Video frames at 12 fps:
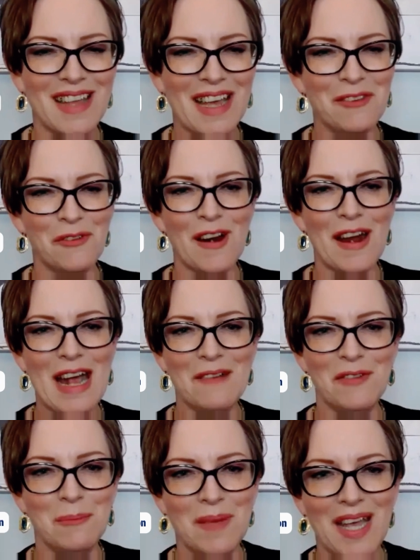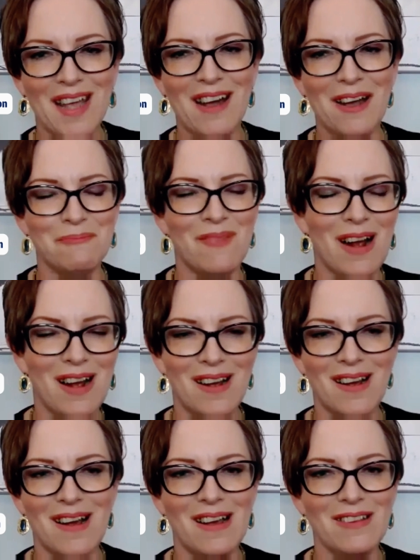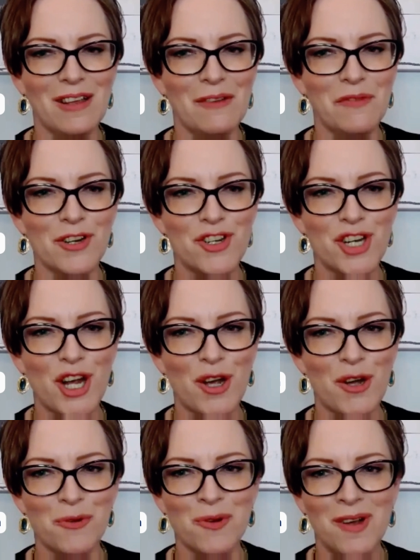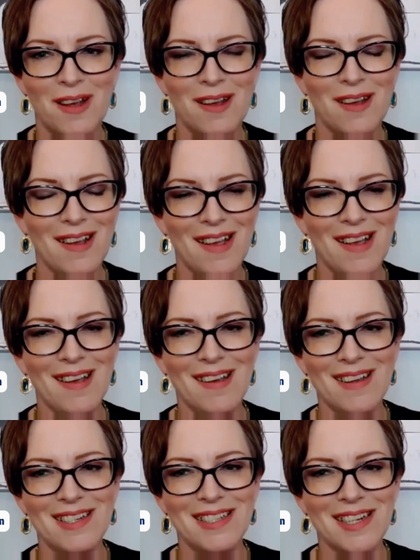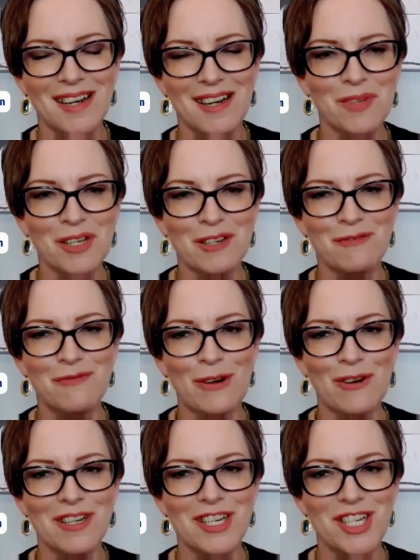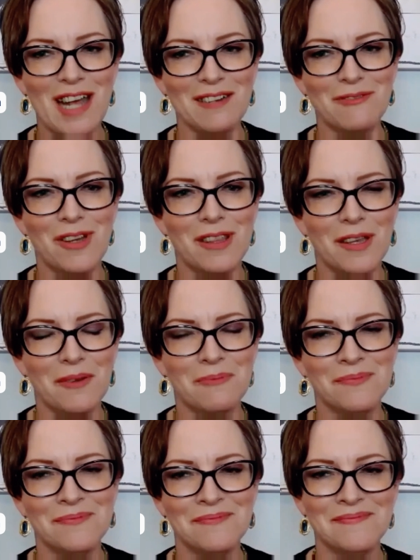Thanks for having me. I love your show, and I'm looking forward to chatting with you.